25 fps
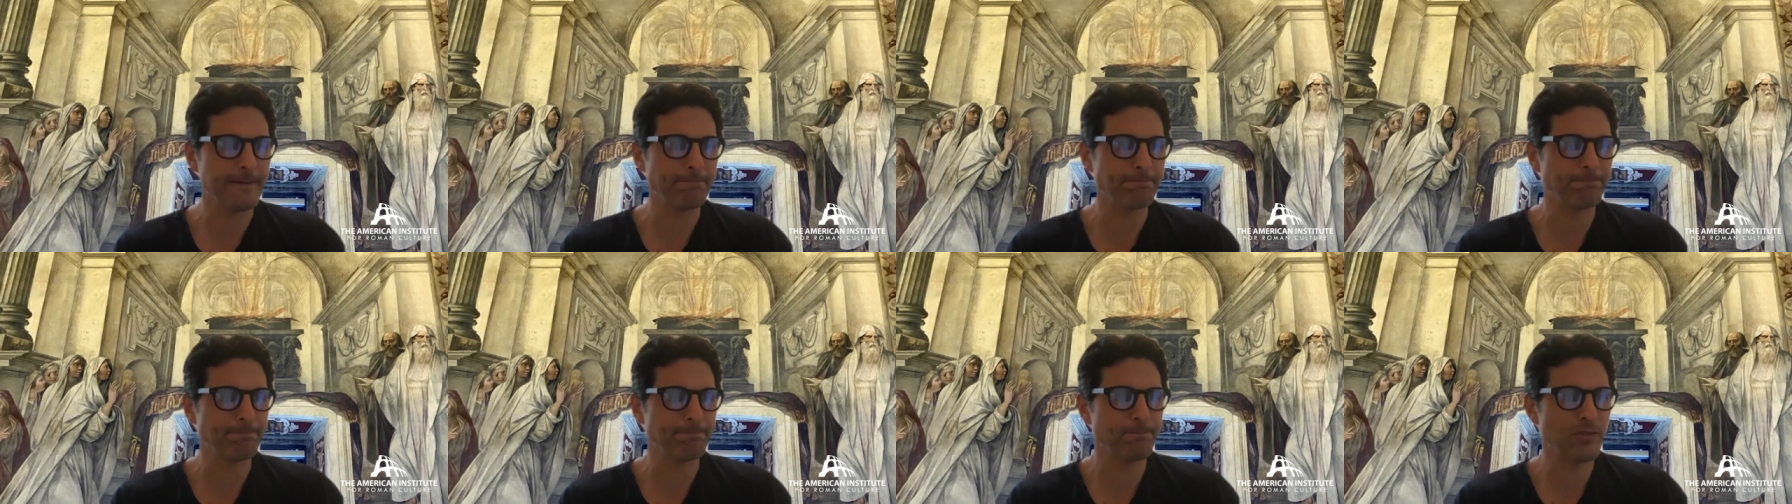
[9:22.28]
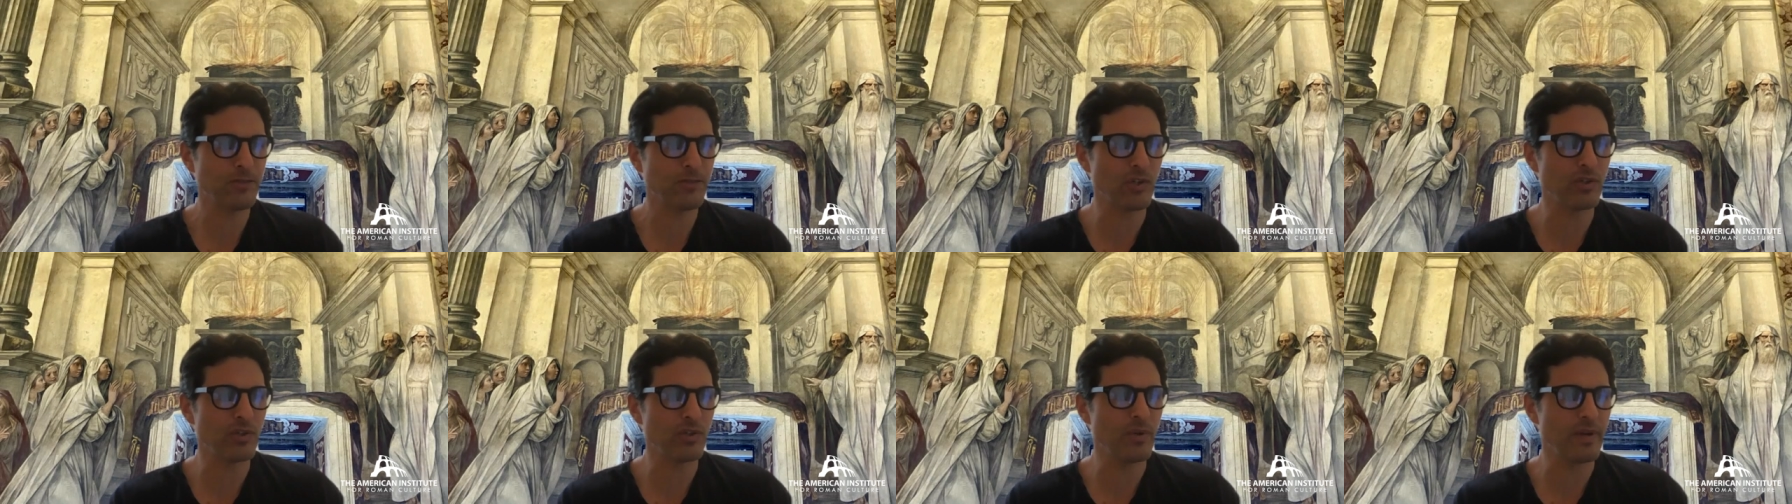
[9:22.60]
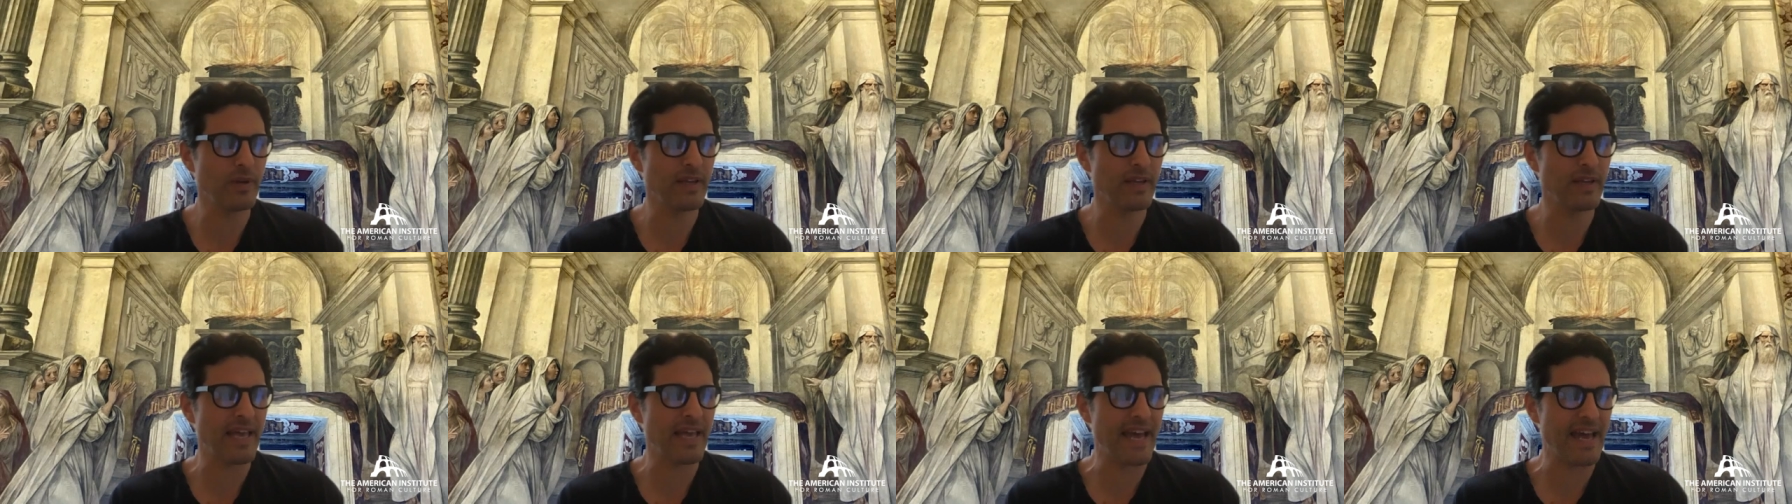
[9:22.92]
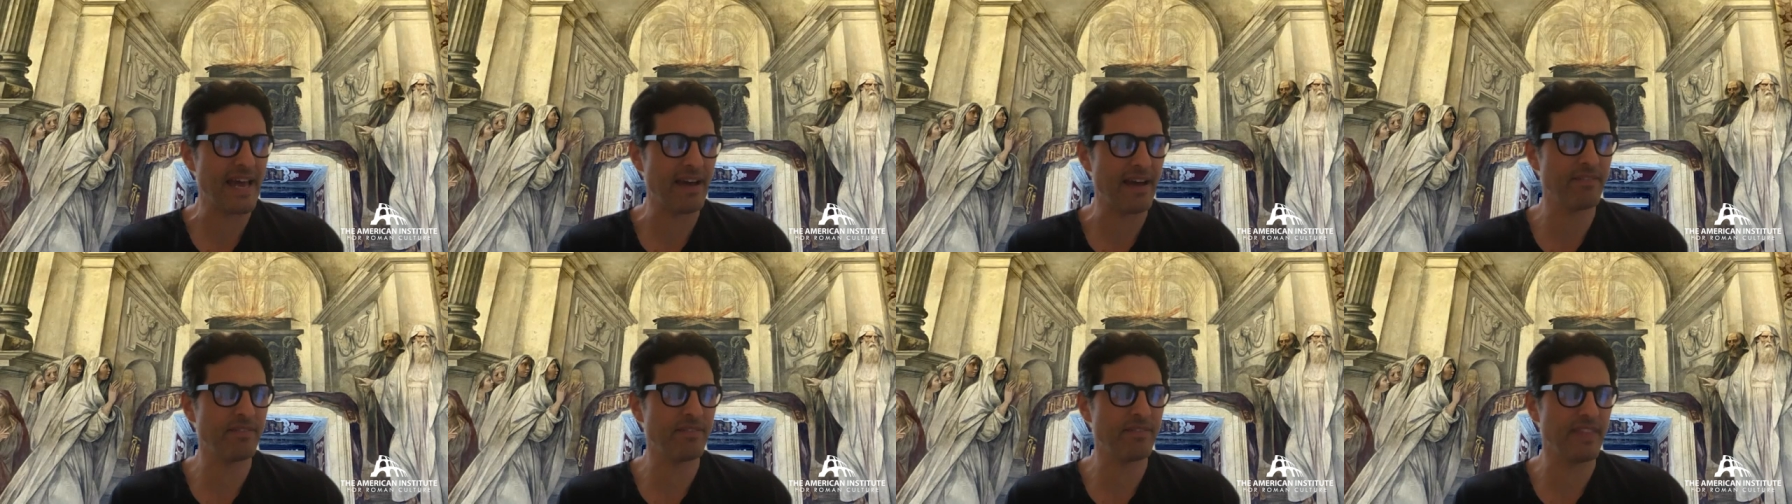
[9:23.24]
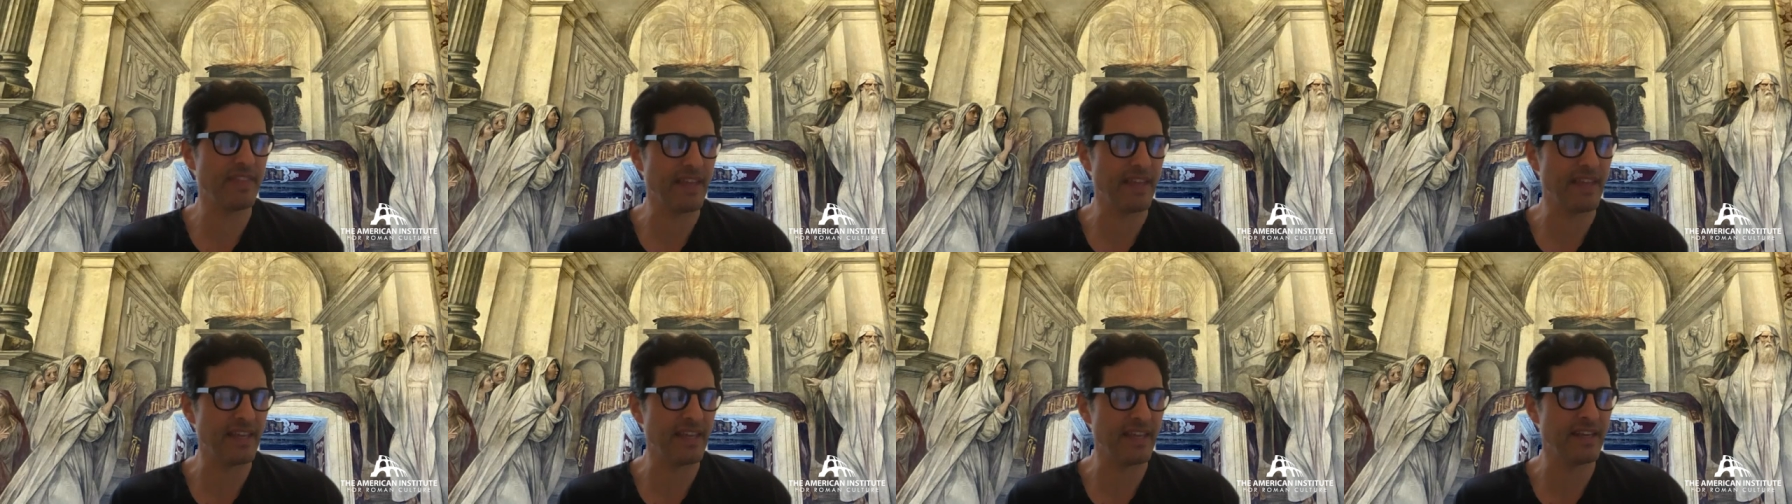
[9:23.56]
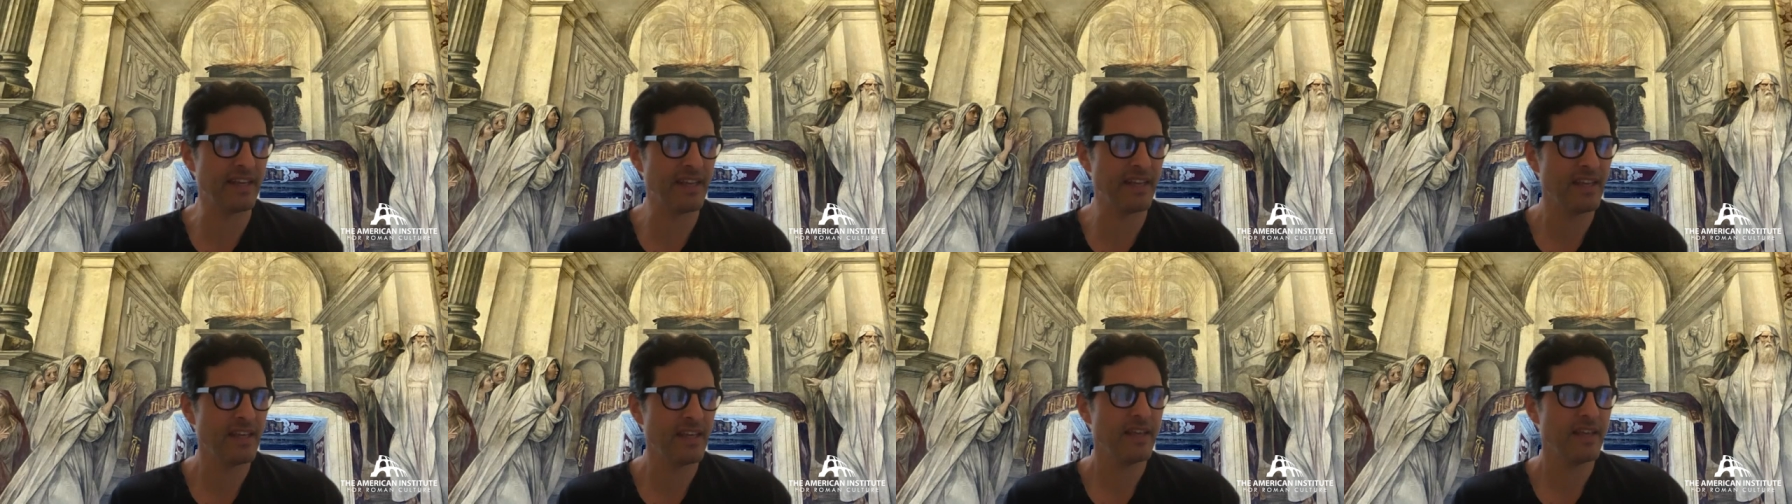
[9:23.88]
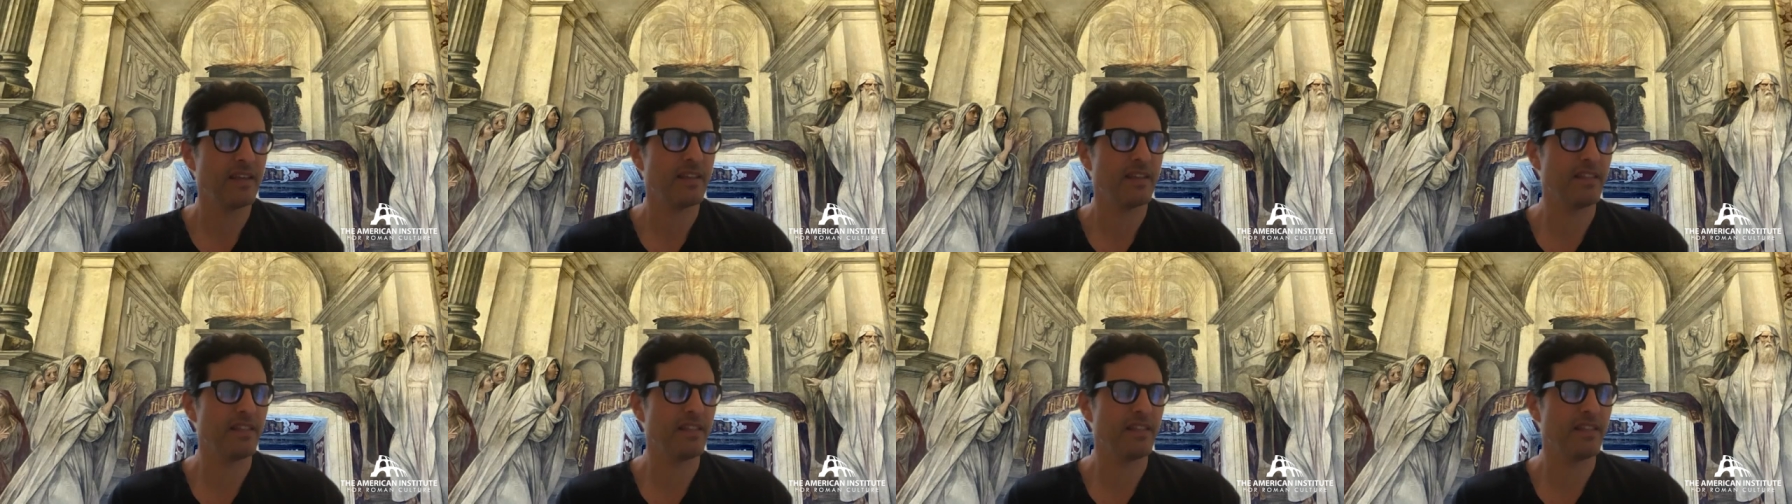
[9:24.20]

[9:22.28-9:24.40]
So you have then